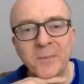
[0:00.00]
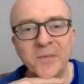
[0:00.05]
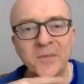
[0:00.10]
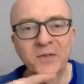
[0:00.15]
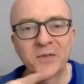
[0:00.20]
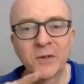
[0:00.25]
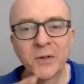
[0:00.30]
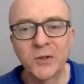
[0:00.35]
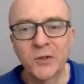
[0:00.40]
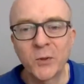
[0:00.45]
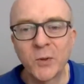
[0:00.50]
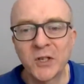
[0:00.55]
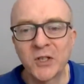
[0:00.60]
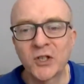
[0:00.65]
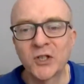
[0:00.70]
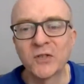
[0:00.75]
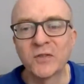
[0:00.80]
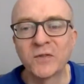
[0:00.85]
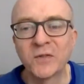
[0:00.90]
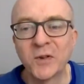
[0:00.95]
First
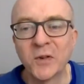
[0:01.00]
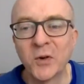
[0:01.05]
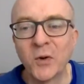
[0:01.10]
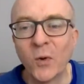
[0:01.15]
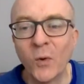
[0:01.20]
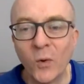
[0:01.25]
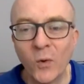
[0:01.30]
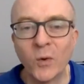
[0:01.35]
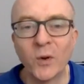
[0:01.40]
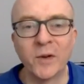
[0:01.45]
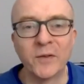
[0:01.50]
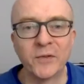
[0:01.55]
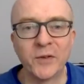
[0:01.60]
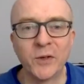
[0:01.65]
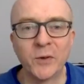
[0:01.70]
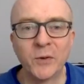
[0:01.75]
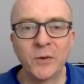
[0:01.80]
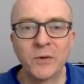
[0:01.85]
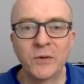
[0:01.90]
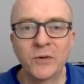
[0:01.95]
question for all of
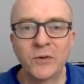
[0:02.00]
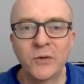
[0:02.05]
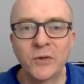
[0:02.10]
you.